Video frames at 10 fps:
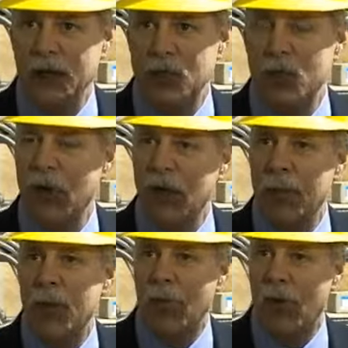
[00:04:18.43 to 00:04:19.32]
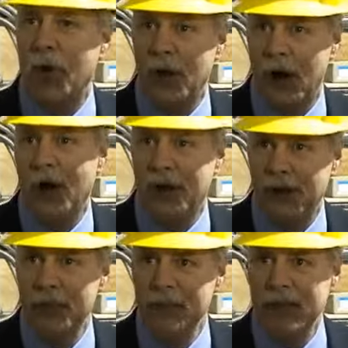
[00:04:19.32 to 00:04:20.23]
It's really been worn hard.
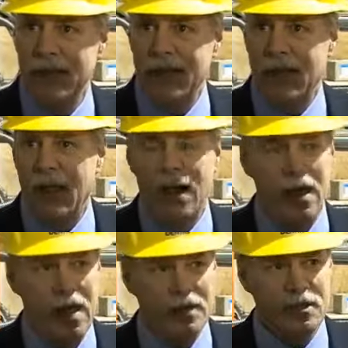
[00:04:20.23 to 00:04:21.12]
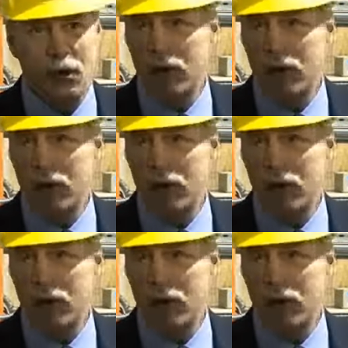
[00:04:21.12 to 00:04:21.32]
Uh, and so